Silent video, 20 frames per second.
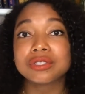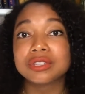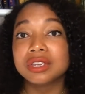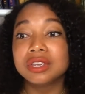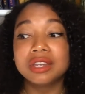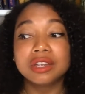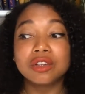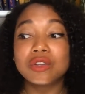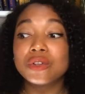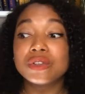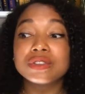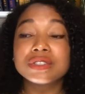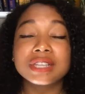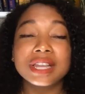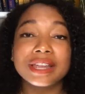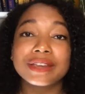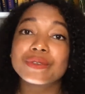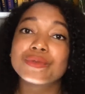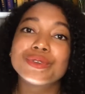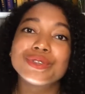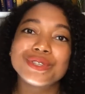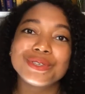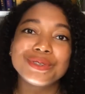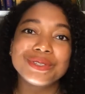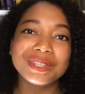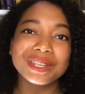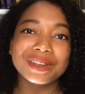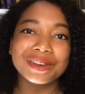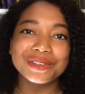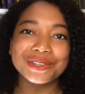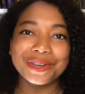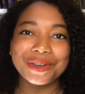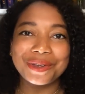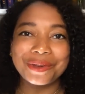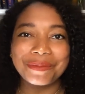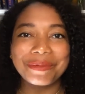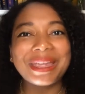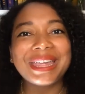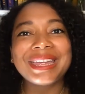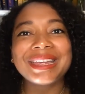Goals like reducing our gender
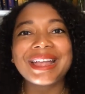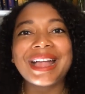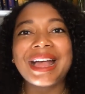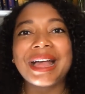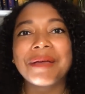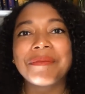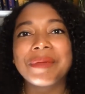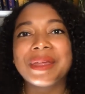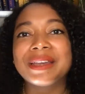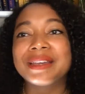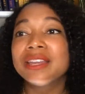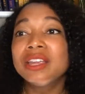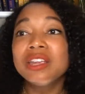pay gap and,